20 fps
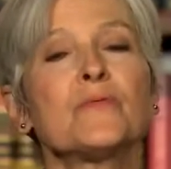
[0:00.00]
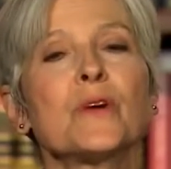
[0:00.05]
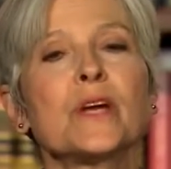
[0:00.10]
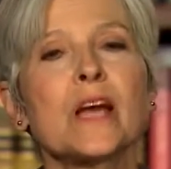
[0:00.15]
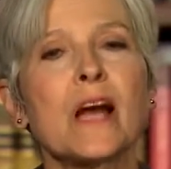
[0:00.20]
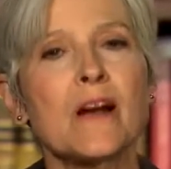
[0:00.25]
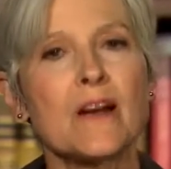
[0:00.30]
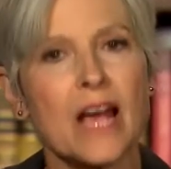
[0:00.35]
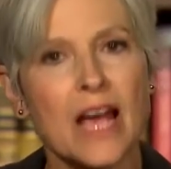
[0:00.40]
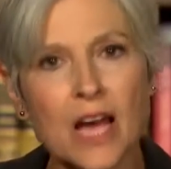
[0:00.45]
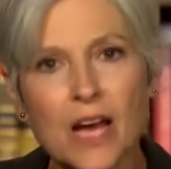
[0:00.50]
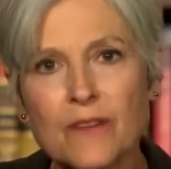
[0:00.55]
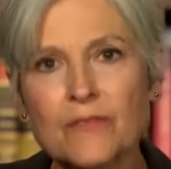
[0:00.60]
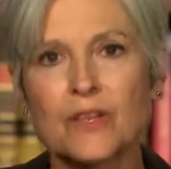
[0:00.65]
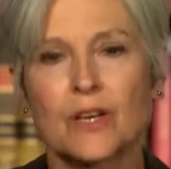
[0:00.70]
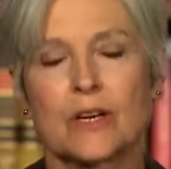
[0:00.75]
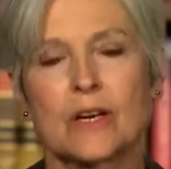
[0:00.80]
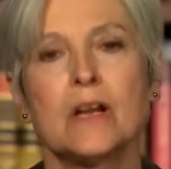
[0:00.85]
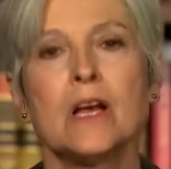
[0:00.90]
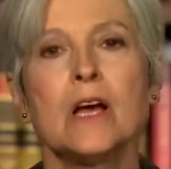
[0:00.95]
If we are
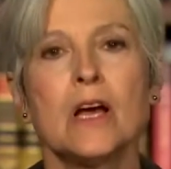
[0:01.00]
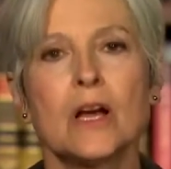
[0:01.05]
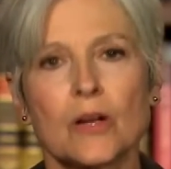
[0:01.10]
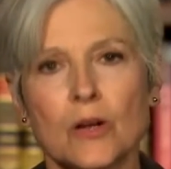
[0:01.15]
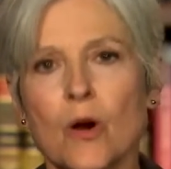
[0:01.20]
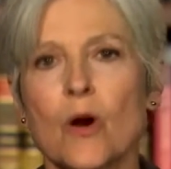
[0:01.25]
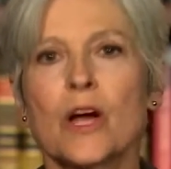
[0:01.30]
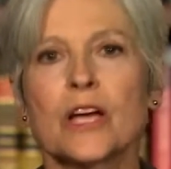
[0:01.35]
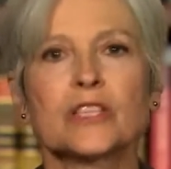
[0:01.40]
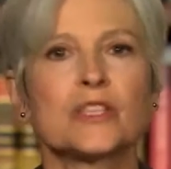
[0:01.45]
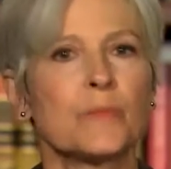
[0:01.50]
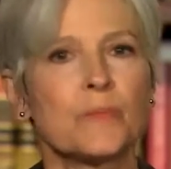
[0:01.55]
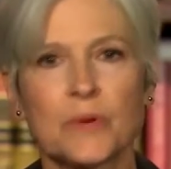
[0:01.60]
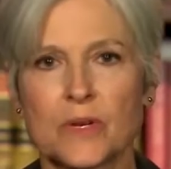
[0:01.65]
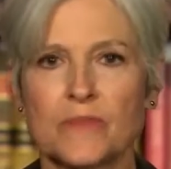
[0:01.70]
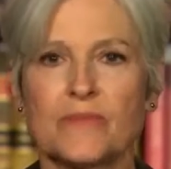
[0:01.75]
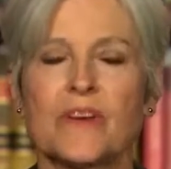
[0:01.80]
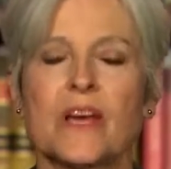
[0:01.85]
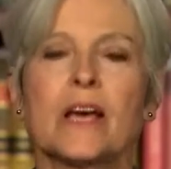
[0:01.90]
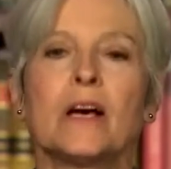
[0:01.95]
ever going to
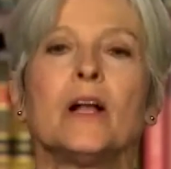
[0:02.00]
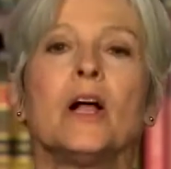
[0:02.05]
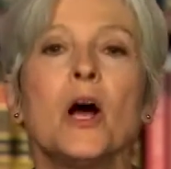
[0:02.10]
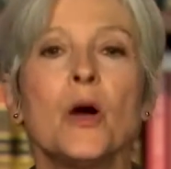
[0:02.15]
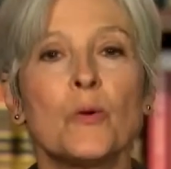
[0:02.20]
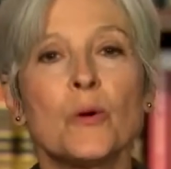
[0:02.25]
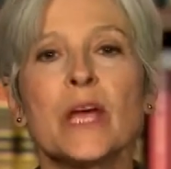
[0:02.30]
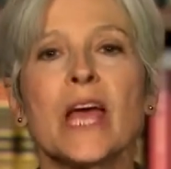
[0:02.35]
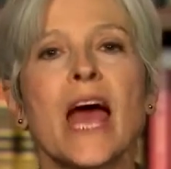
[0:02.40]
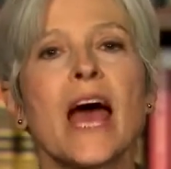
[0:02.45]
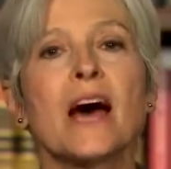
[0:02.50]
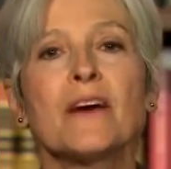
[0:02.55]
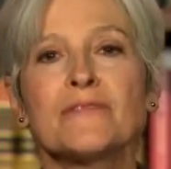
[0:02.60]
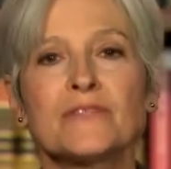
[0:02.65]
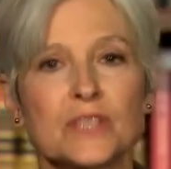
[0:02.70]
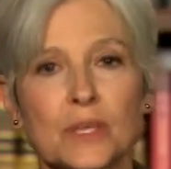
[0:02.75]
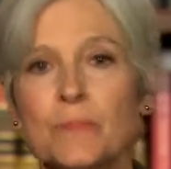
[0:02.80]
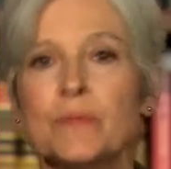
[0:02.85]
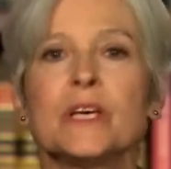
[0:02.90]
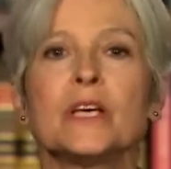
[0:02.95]
prevail, we
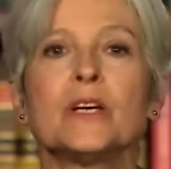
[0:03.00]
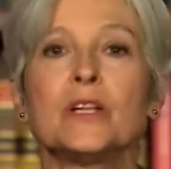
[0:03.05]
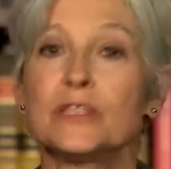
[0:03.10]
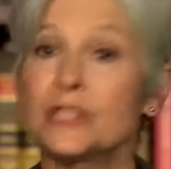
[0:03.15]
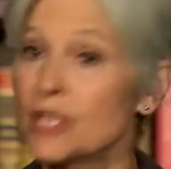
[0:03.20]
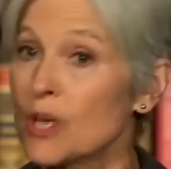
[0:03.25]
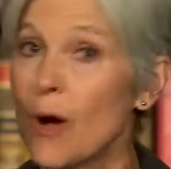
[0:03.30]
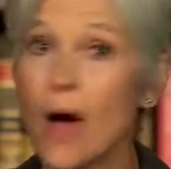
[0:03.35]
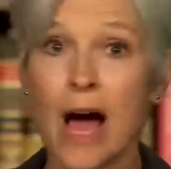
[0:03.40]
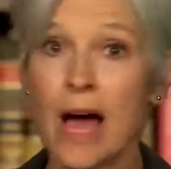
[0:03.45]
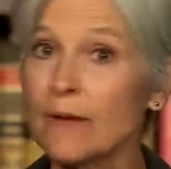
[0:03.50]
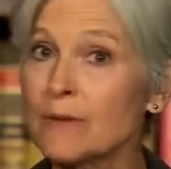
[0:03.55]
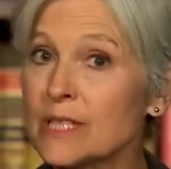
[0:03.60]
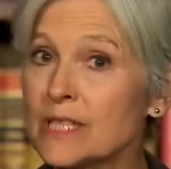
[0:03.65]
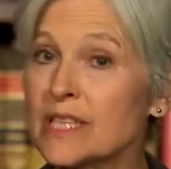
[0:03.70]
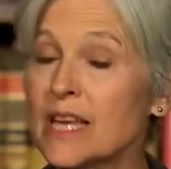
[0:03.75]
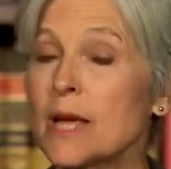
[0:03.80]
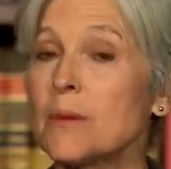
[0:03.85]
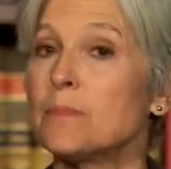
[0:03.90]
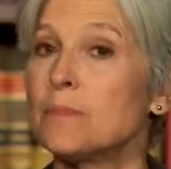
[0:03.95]
have to build. So I
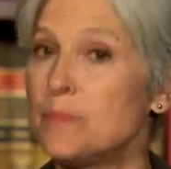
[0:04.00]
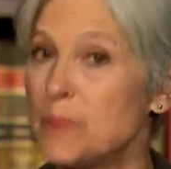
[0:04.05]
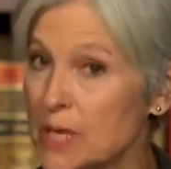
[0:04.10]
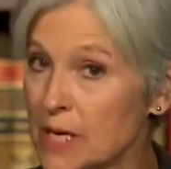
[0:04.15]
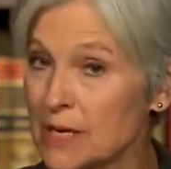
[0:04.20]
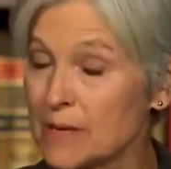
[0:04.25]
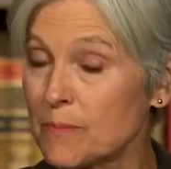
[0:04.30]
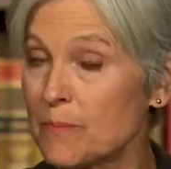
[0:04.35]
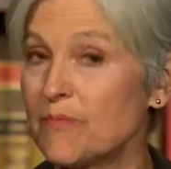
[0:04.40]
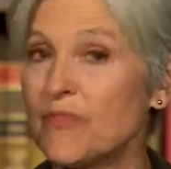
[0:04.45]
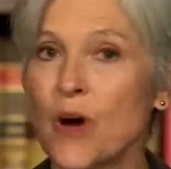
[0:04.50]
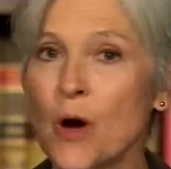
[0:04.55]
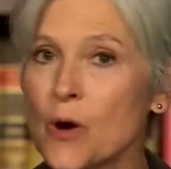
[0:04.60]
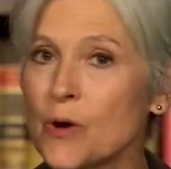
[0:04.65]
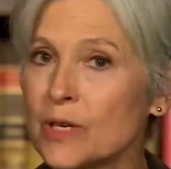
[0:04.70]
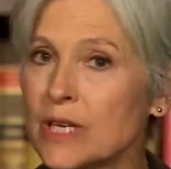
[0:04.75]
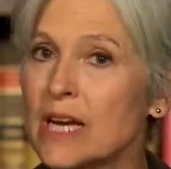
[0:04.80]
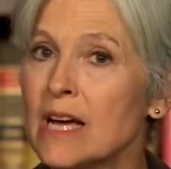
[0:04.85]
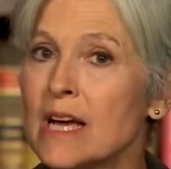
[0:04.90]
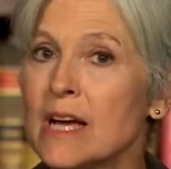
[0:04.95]
would say
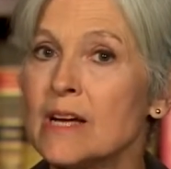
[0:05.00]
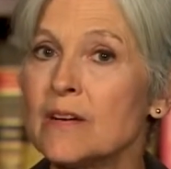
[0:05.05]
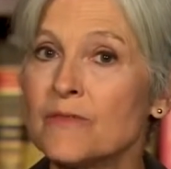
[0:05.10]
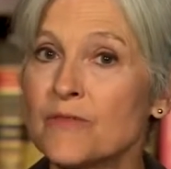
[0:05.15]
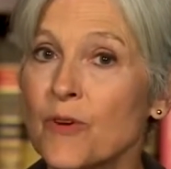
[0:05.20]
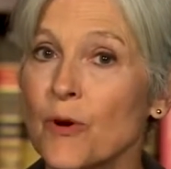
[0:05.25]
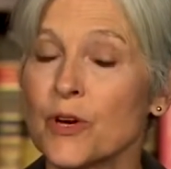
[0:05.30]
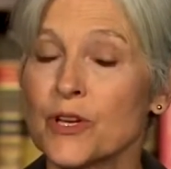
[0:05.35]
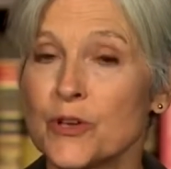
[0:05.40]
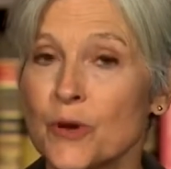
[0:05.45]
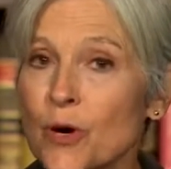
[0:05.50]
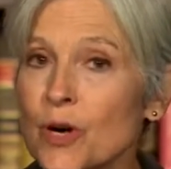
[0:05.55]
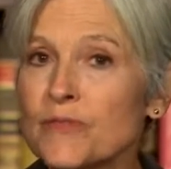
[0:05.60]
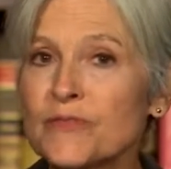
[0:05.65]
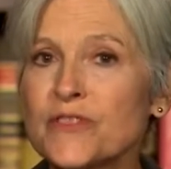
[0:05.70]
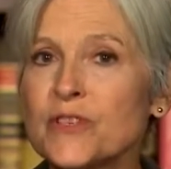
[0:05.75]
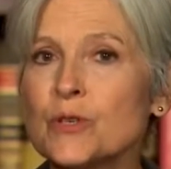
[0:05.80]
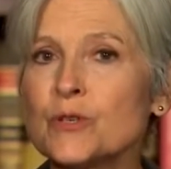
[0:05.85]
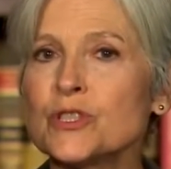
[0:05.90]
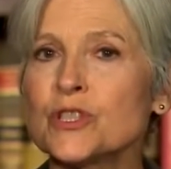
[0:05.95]
vote for
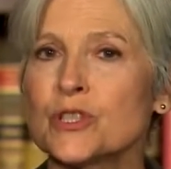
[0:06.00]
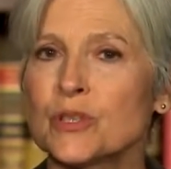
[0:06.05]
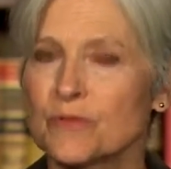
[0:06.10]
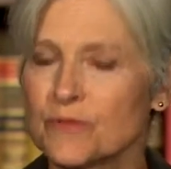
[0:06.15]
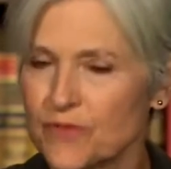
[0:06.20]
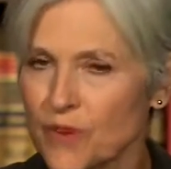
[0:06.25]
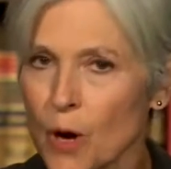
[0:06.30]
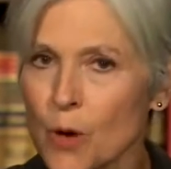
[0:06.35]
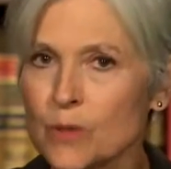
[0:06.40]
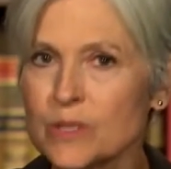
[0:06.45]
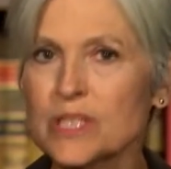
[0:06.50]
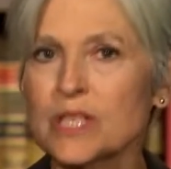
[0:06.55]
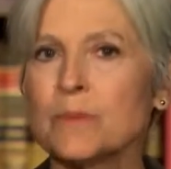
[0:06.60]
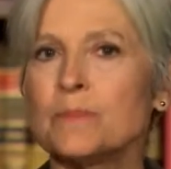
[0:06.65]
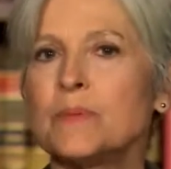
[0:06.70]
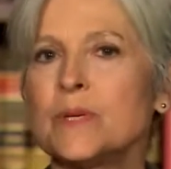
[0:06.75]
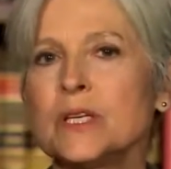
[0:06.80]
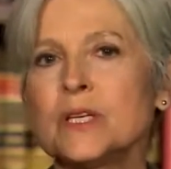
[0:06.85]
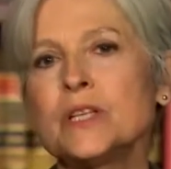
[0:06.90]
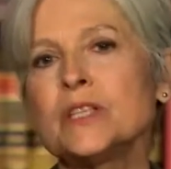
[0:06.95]
your future. Vote
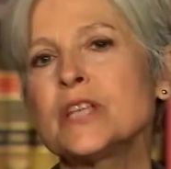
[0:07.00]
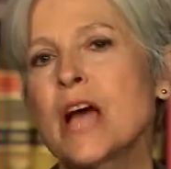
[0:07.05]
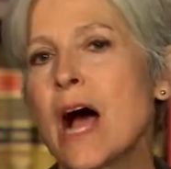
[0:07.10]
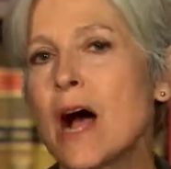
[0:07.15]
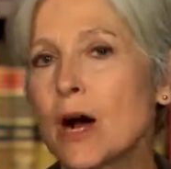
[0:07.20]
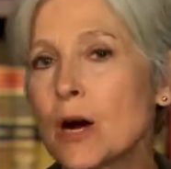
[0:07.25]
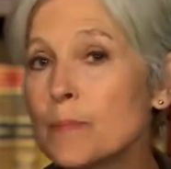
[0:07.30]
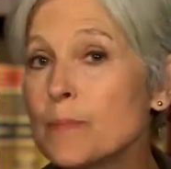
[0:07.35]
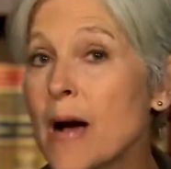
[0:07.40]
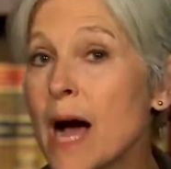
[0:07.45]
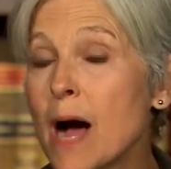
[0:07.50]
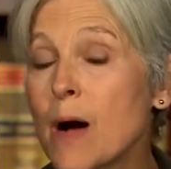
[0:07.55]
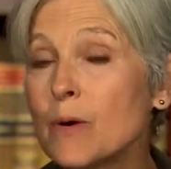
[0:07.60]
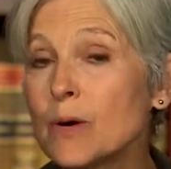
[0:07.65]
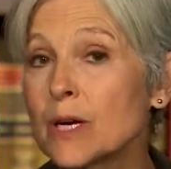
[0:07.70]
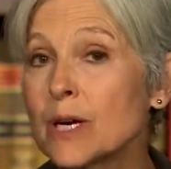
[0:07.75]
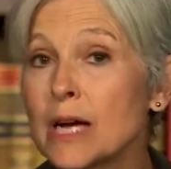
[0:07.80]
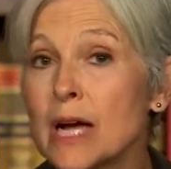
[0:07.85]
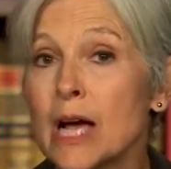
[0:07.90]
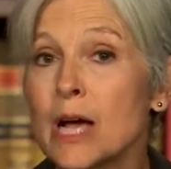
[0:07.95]
to build our
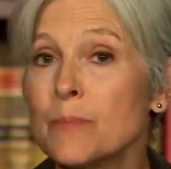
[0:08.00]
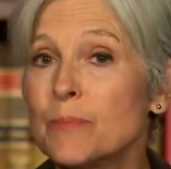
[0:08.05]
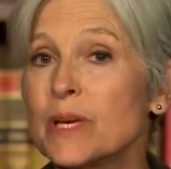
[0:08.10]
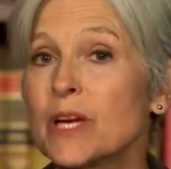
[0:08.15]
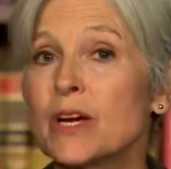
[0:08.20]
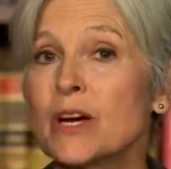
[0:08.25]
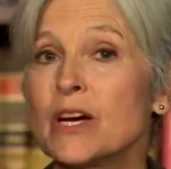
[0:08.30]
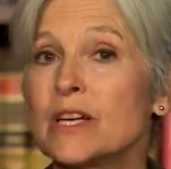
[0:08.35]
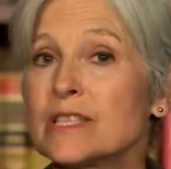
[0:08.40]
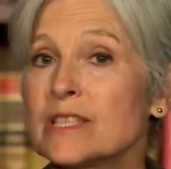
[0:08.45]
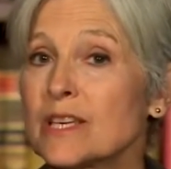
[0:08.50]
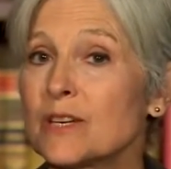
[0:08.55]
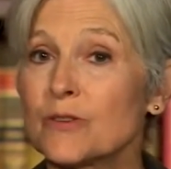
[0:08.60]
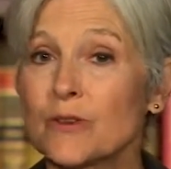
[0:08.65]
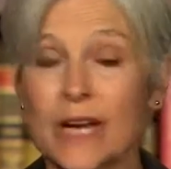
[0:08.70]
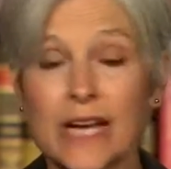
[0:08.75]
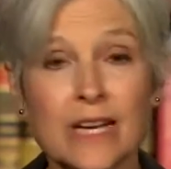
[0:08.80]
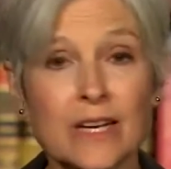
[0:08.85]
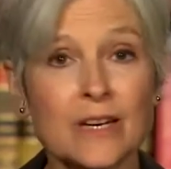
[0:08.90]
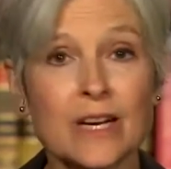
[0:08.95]
power, because the
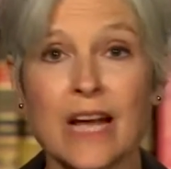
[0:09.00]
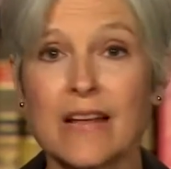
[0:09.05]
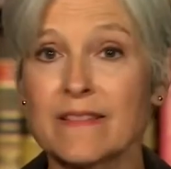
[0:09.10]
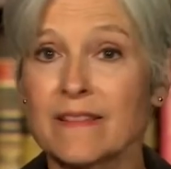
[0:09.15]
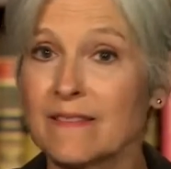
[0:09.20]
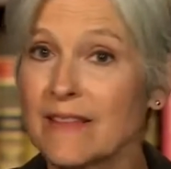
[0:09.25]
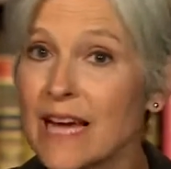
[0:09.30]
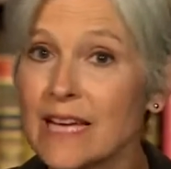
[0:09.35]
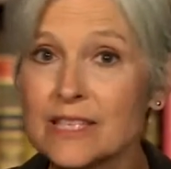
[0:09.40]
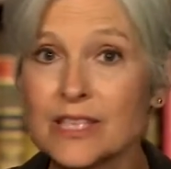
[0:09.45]
greater and the